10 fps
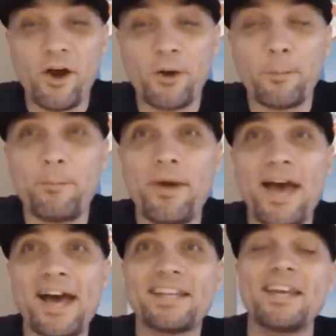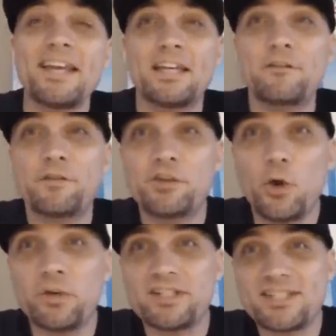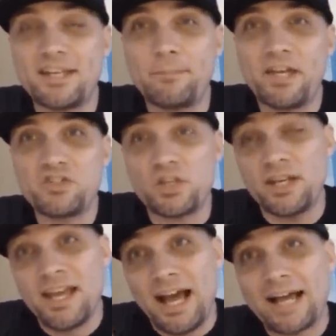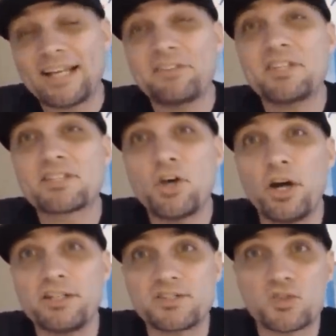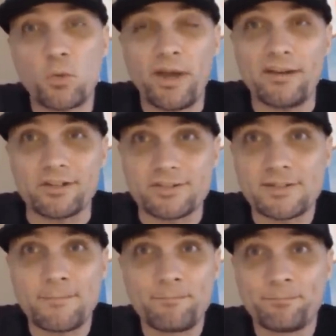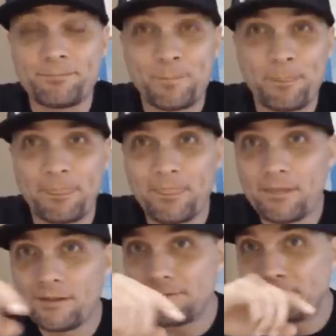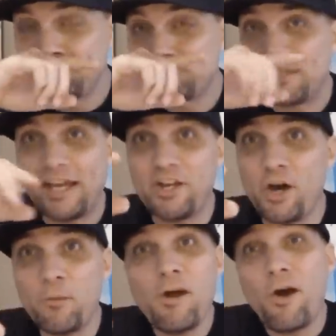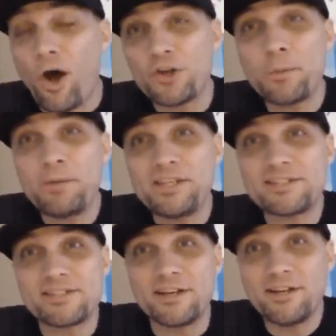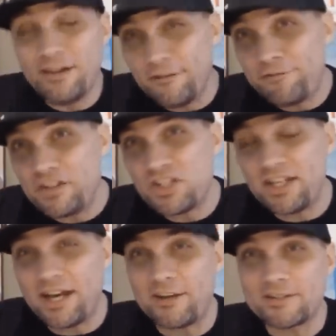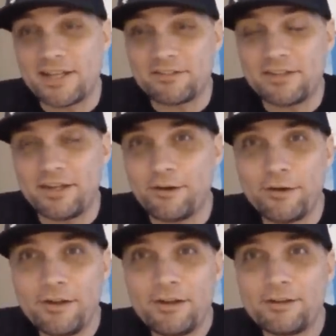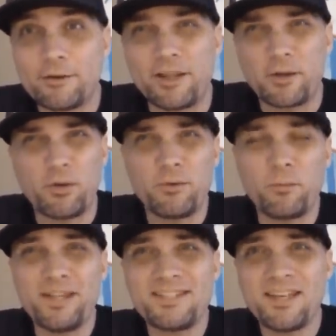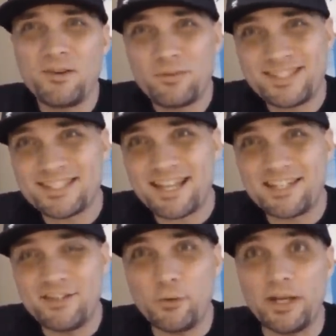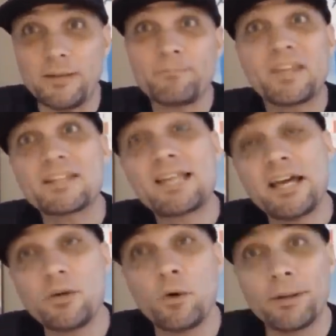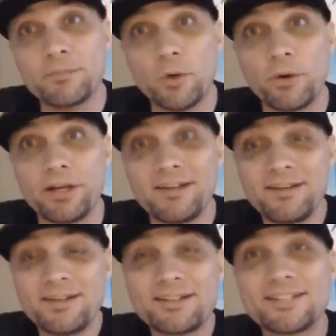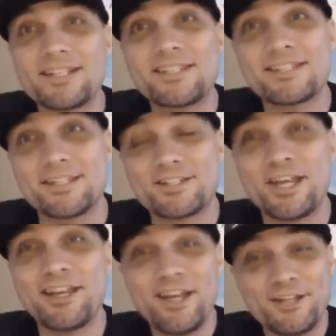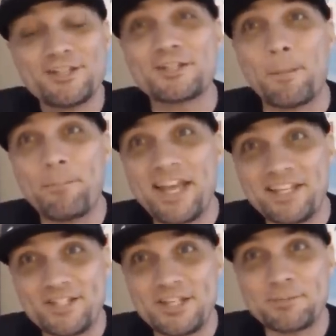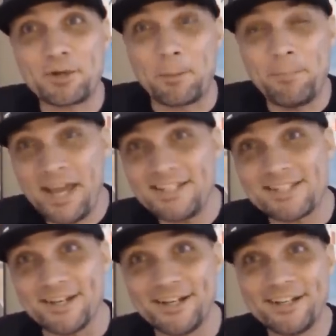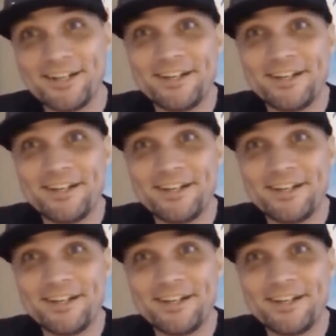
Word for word: are back, and if you noticed, I didn't mention, I got this cut in squares. I know, all you pizza aficionados out there are like, what? What's this guy doing? I'll tell you what I'm doing, because this is a this is a bacon cheeseburger pizza.